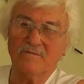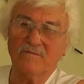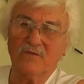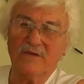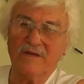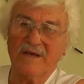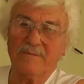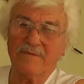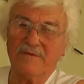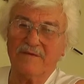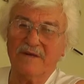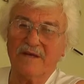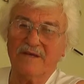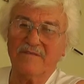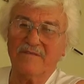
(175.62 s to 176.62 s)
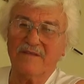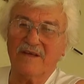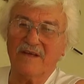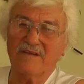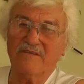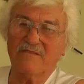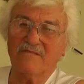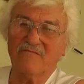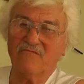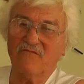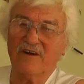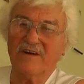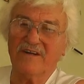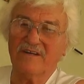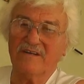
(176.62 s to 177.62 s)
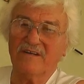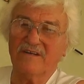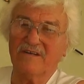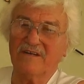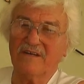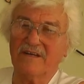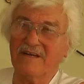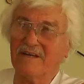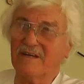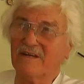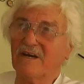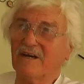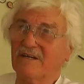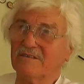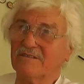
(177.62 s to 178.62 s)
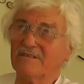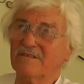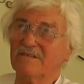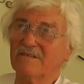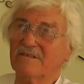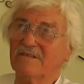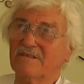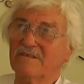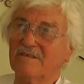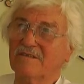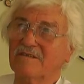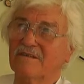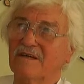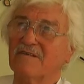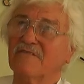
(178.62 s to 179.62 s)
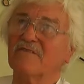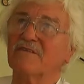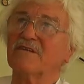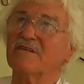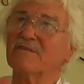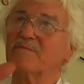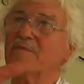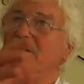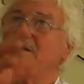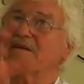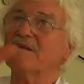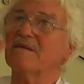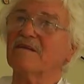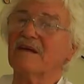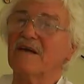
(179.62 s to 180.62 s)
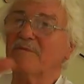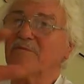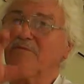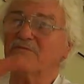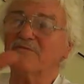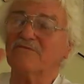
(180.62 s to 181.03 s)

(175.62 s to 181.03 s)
what happened, they run in their garden under this big apple